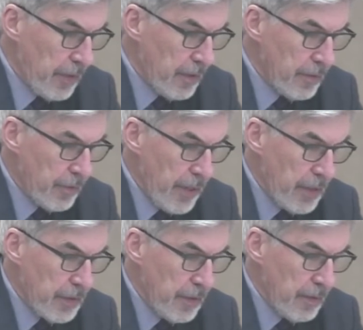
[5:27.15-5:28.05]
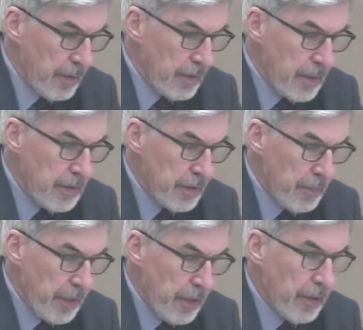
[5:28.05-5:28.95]
and transit that needs to
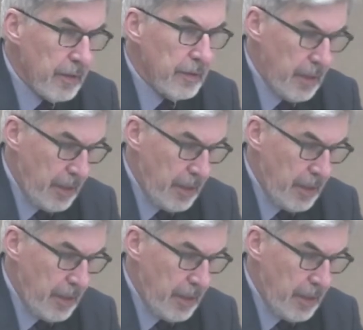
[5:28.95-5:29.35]
be heard